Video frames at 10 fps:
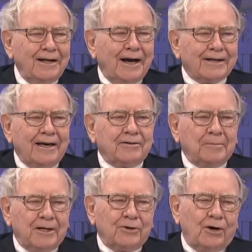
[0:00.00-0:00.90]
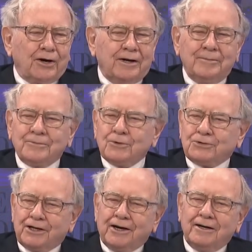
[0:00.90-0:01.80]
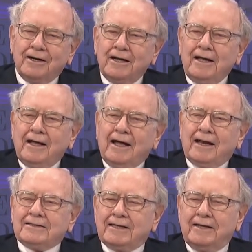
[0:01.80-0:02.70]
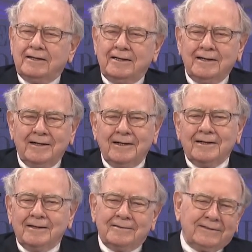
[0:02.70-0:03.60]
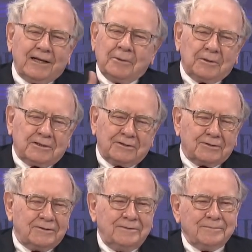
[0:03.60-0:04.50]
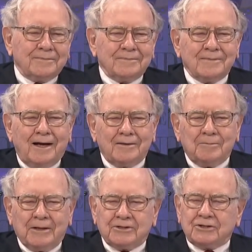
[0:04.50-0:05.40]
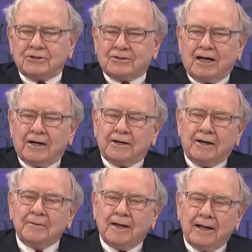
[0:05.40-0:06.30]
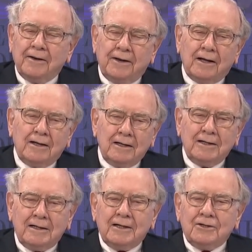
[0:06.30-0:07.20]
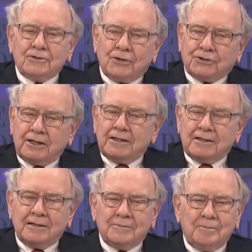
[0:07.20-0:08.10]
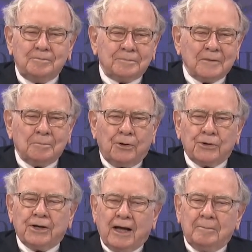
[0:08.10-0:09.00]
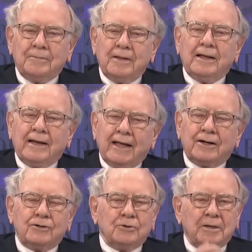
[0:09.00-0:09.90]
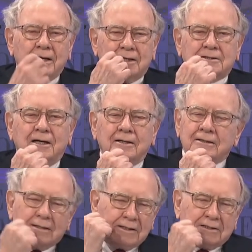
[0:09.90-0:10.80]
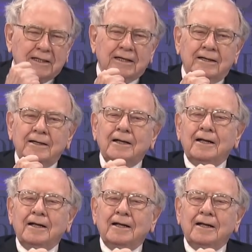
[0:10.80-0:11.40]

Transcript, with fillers: I gave it to my daughter, who's here. And I said, tell me what this is. Messages on here, and uh, so she uh, pulled it up and handed it to me, and I started listening, and